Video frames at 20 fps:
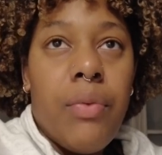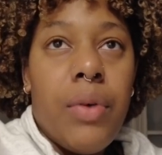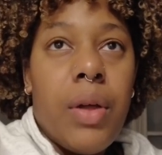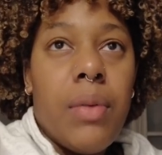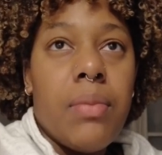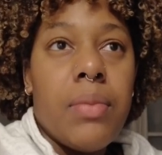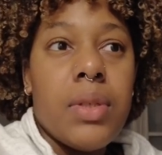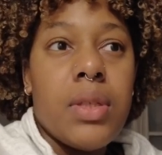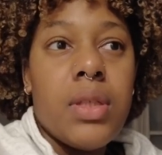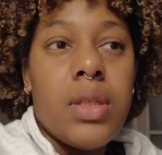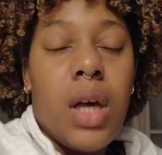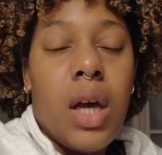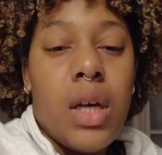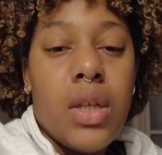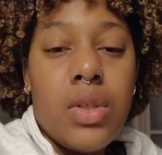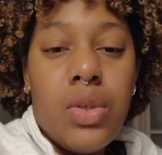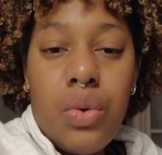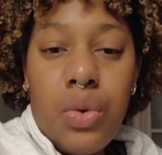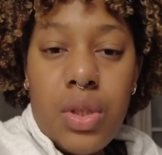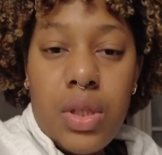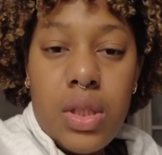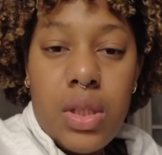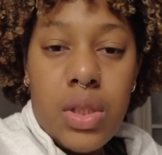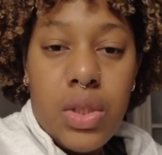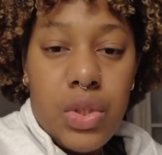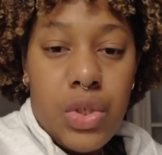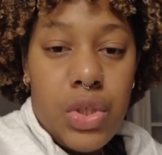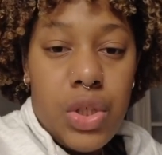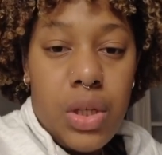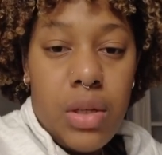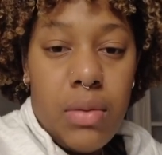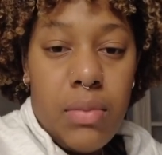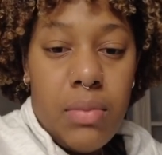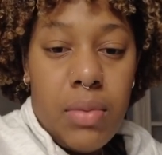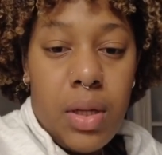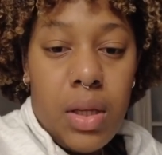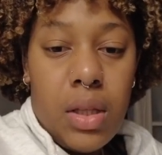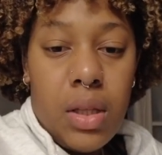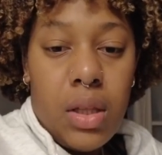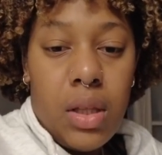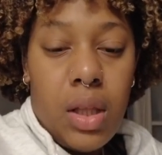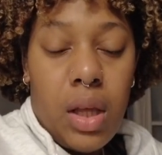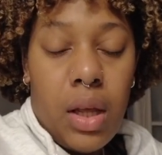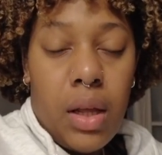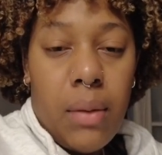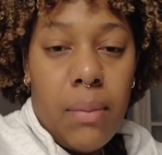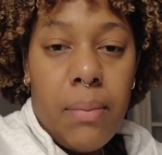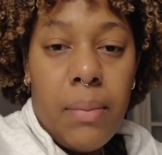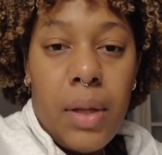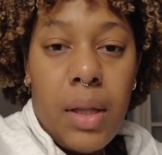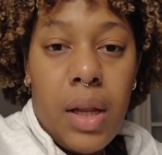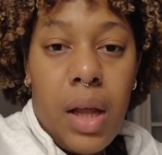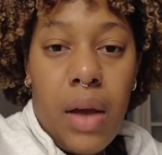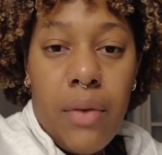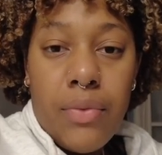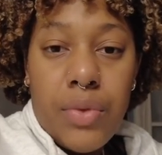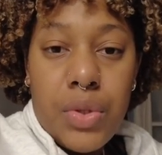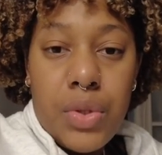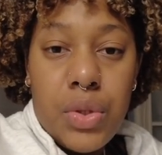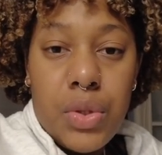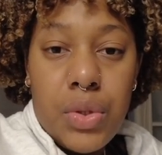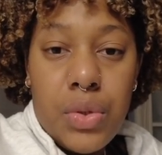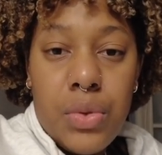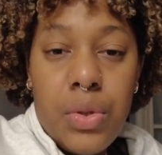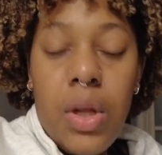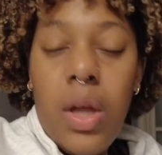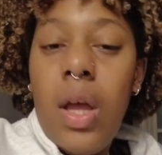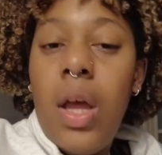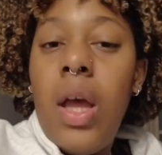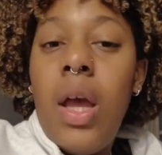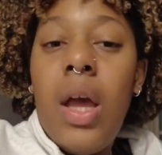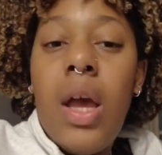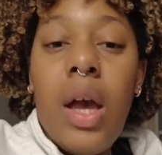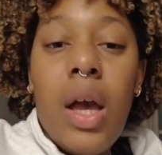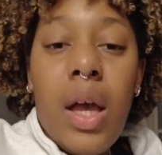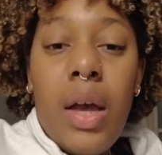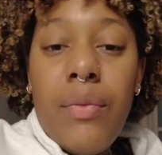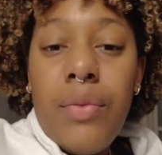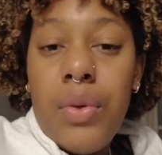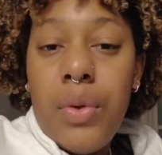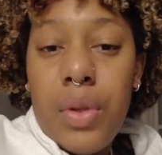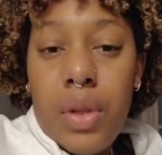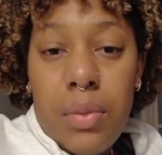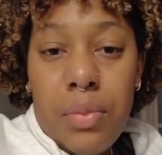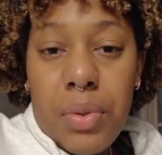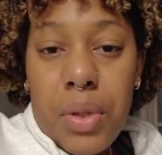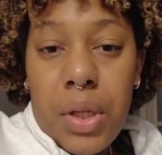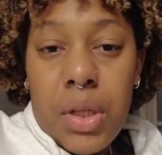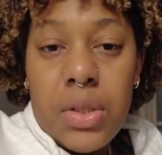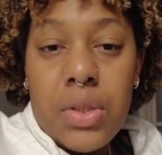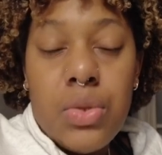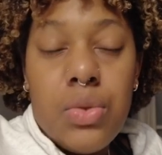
And besides going to the gym like mid-afternoon, I have no other plans.